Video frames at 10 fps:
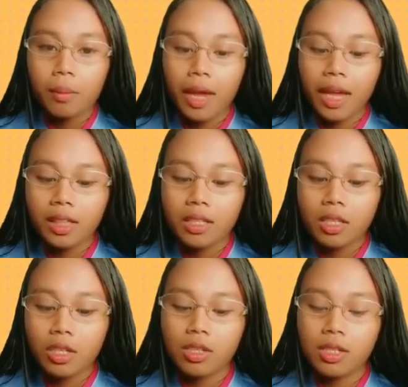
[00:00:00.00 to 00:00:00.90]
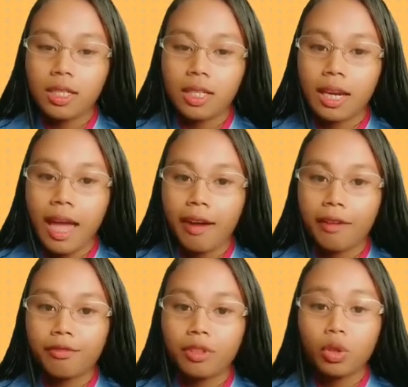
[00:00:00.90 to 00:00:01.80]
make decisions that can
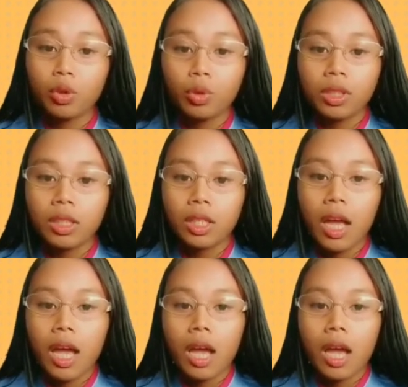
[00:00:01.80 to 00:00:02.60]
have good